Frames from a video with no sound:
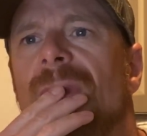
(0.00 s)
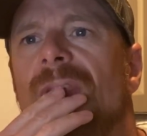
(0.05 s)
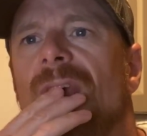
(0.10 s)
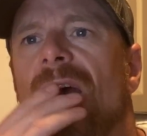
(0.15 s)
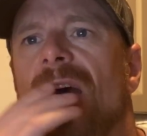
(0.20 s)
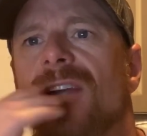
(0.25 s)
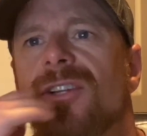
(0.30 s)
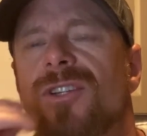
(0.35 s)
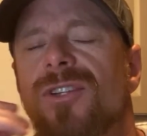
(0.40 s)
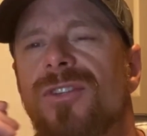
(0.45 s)

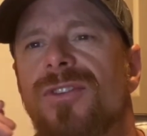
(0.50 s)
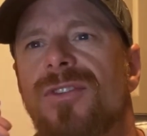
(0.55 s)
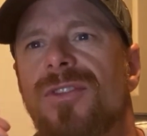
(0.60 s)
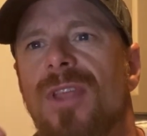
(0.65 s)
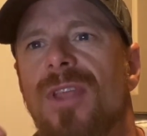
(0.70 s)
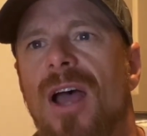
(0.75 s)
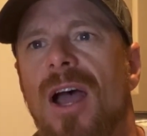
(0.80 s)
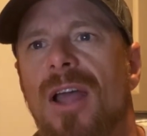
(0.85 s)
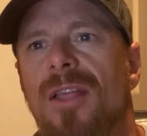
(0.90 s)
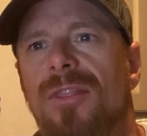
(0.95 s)

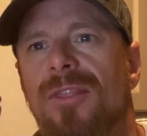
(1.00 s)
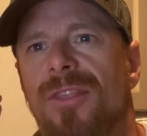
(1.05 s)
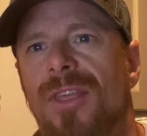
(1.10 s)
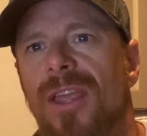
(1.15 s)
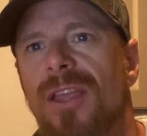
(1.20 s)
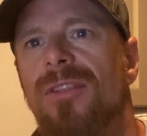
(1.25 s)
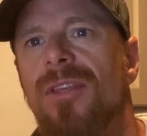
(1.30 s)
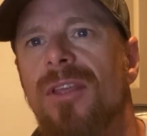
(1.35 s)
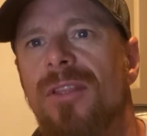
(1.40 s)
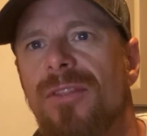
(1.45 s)
I
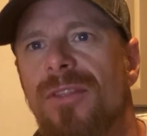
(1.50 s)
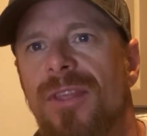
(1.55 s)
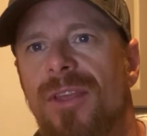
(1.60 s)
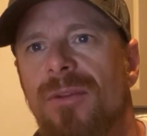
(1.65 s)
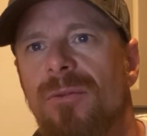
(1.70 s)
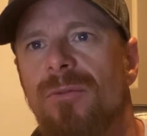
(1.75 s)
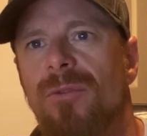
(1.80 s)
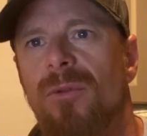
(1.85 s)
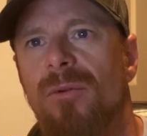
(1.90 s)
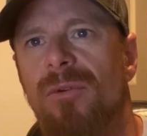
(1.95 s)
think that
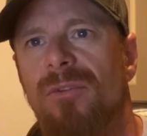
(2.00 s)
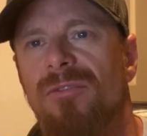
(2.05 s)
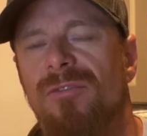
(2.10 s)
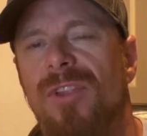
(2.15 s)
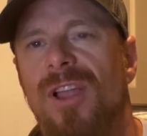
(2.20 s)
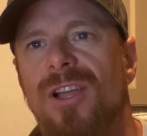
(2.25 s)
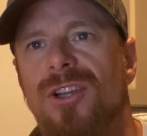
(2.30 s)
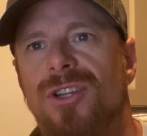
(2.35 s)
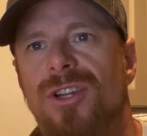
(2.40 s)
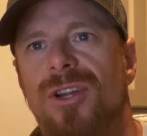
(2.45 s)
the
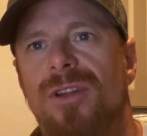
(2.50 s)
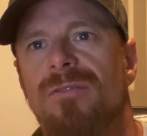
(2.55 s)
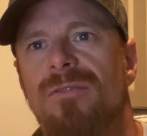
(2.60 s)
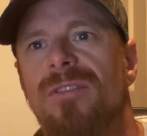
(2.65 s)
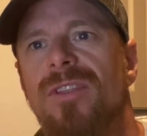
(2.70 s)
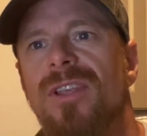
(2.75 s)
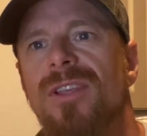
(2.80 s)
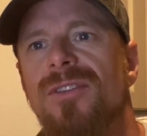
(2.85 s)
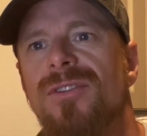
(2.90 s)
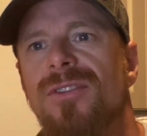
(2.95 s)
reflection of
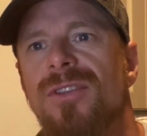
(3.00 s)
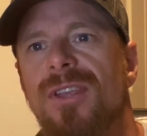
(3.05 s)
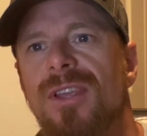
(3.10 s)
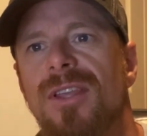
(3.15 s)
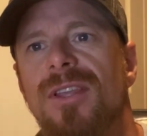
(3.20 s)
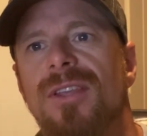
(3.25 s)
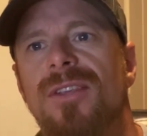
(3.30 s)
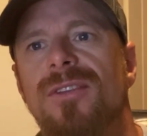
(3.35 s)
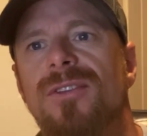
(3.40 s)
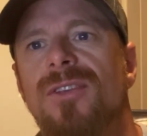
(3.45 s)
this
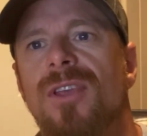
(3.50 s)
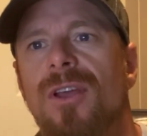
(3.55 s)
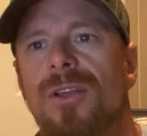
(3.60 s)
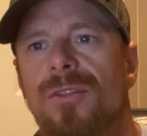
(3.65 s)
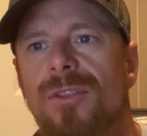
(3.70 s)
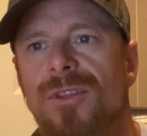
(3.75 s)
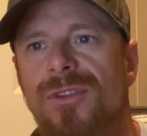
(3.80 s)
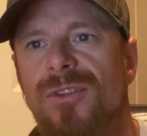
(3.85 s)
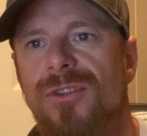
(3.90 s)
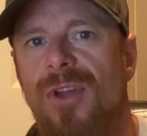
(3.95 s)
is
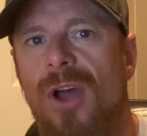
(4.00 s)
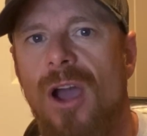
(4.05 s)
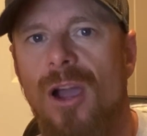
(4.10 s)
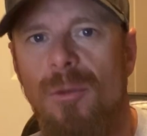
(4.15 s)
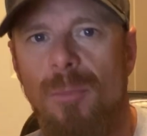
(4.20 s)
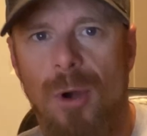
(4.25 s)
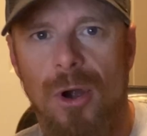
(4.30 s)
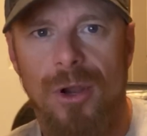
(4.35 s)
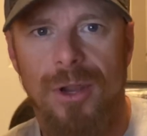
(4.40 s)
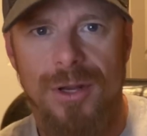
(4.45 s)
the stock
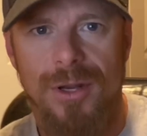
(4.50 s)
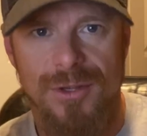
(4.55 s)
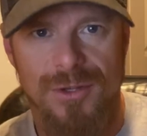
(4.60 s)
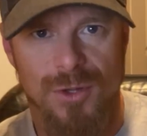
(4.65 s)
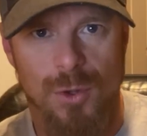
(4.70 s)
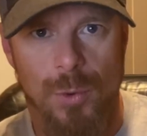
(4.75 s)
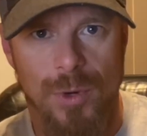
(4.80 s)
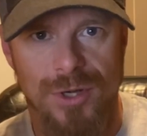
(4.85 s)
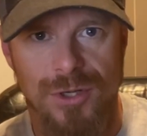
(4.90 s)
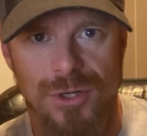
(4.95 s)
market is
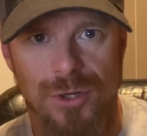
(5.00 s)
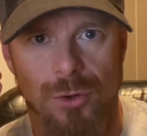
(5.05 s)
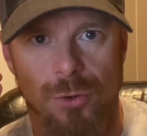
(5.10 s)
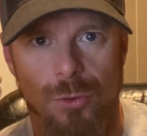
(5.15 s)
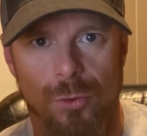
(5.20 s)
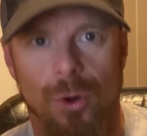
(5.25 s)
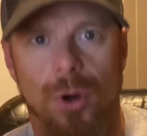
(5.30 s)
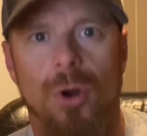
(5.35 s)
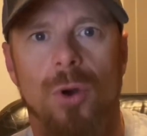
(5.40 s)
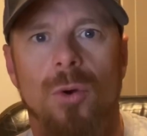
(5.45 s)
going to
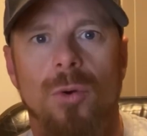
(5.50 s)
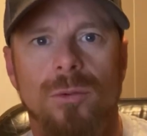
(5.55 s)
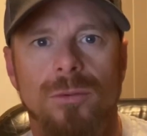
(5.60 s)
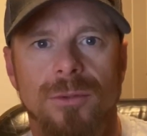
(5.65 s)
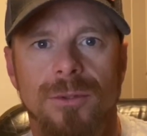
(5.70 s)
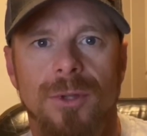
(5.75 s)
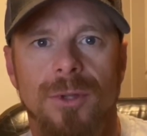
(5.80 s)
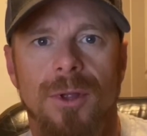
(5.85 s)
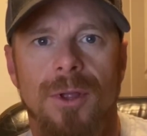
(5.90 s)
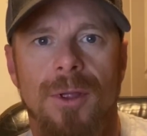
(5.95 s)
grow.
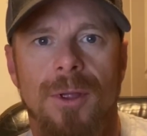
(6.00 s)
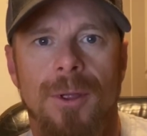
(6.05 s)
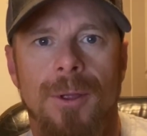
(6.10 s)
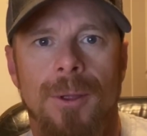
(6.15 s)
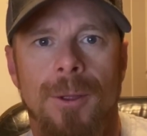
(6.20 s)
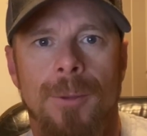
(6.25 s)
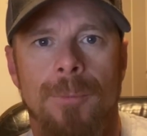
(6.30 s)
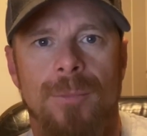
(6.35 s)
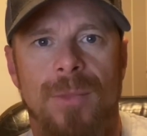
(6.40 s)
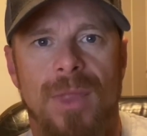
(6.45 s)

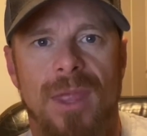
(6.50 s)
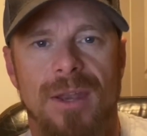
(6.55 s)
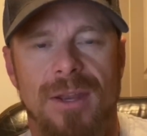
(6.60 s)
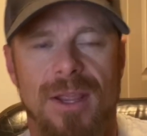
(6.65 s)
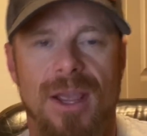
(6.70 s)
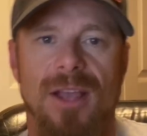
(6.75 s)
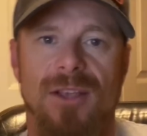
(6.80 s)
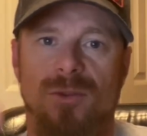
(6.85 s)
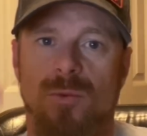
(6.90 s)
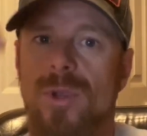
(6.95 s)
And
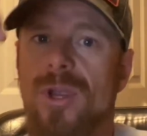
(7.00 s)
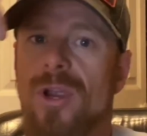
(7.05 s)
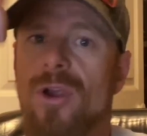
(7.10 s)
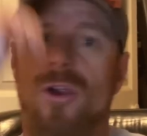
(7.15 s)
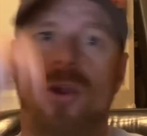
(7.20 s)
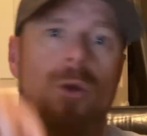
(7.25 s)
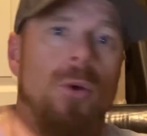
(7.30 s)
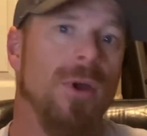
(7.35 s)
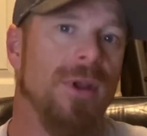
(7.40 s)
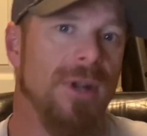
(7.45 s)
yes, we are
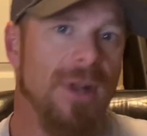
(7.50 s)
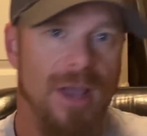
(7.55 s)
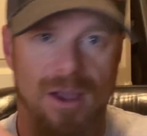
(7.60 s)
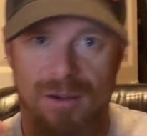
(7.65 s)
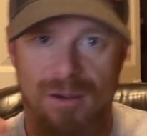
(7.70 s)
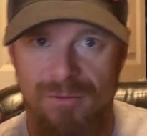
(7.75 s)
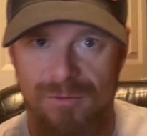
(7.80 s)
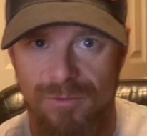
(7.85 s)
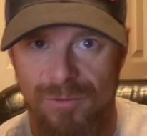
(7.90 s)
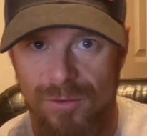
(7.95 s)
going to
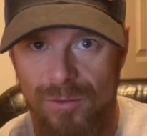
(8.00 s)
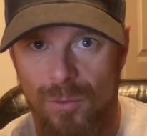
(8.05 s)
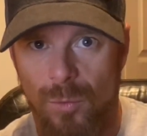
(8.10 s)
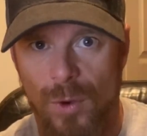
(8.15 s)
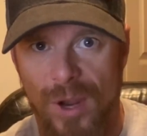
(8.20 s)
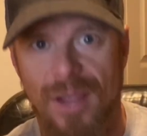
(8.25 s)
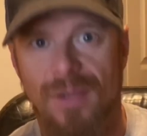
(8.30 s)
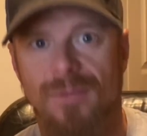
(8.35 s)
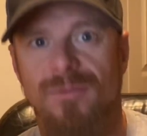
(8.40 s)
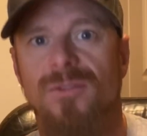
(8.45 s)
have
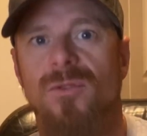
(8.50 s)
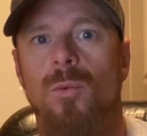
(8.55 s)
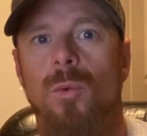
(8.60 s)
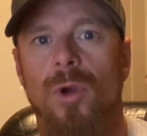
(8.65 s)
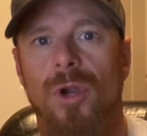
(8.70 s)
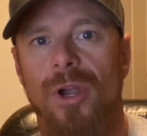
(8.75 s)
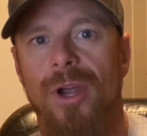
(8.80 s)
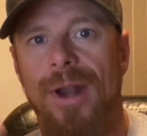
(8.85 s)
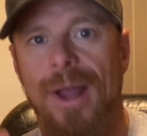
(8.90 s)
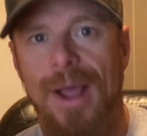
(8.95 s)
waves.
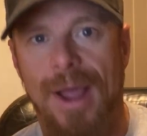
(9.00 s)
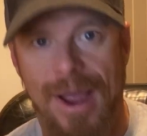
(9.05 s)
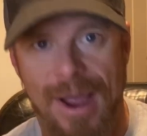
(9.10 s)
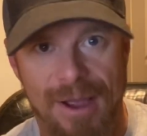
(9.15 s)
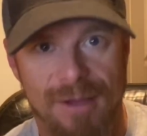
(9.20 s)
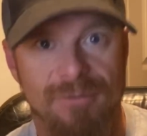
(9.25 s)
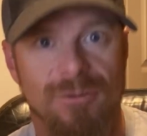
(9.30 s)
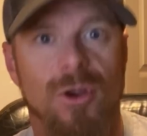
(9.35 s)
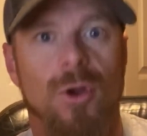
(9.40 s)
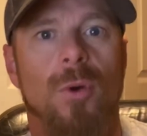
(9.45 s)
We're going to
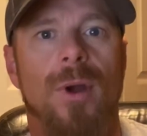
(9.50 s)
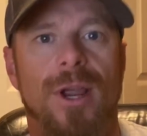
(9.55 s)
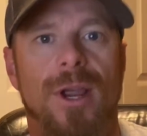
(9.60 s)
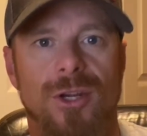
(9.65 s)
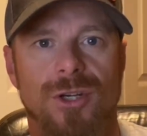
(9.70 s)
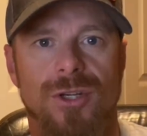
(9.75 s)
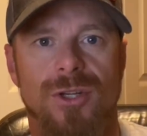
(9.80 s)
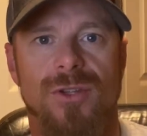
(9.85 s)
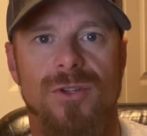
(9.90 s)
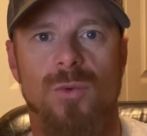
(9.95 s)
have
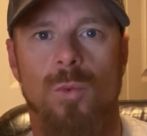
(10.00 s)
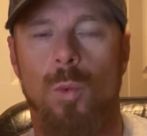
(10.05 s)
corrections.